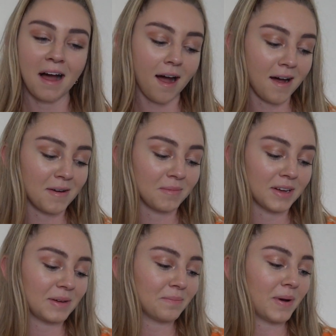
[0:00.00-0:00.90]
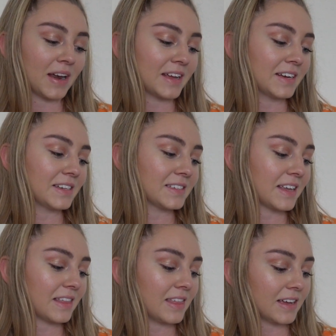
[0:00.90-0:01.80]
But it is
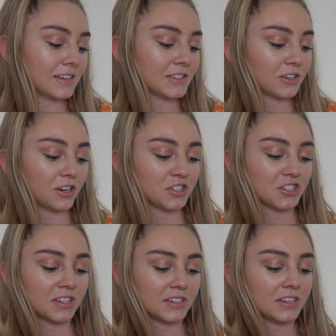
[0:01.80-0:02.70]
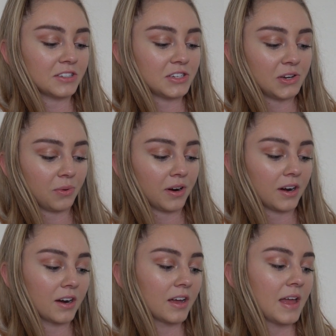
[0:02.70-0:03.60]
this Christian
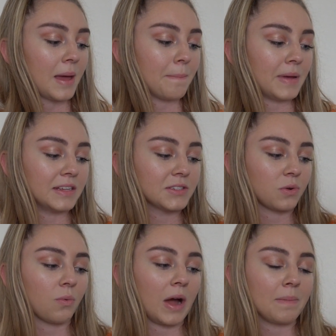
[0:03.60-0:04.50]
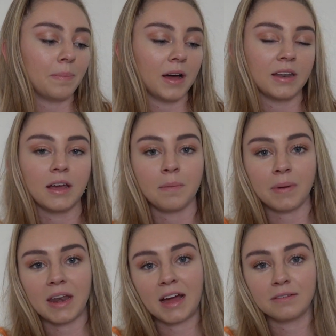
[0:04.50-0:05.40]
Dior mint white button-up,
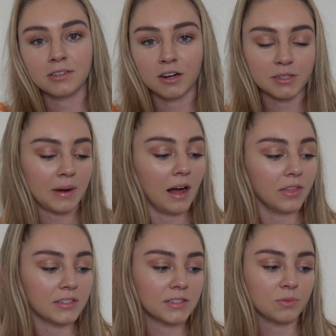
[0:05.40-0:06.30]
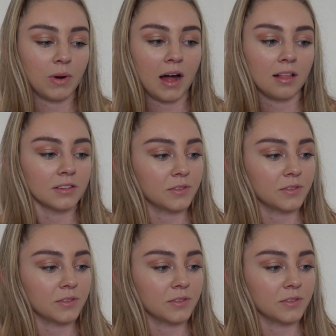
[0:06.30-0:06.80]
and I have talked about this as well.